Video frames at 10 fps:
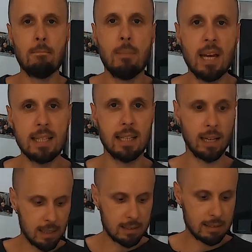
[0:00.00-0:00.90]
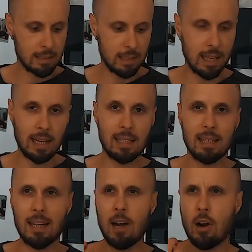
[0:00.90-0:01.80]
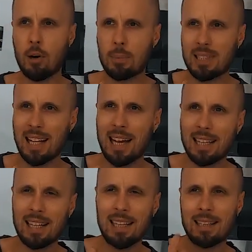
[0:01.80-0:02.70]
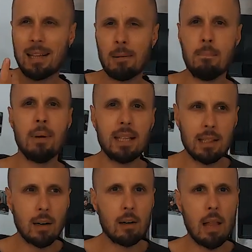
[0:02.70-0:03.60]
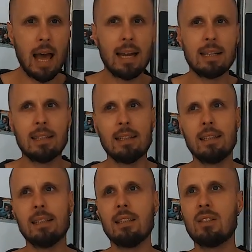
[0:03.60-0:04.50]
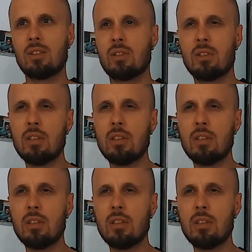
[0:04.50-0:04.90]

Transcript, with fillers: amazing. It's like herbs, like a little bitter, like uh, it's